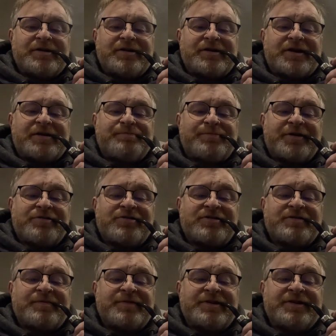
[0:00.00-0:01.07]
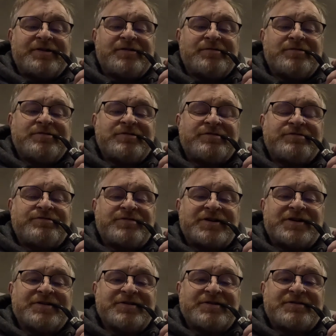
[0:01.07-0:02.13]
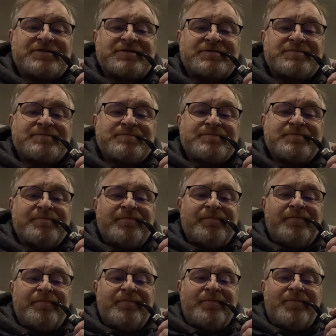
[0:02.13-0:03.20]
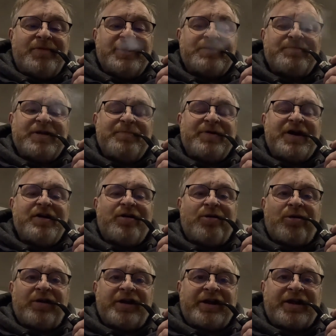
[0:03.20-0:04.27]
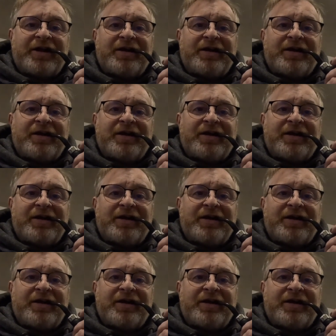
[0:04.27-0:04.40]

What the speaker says: I positively encourage you to try this. Made by Flake,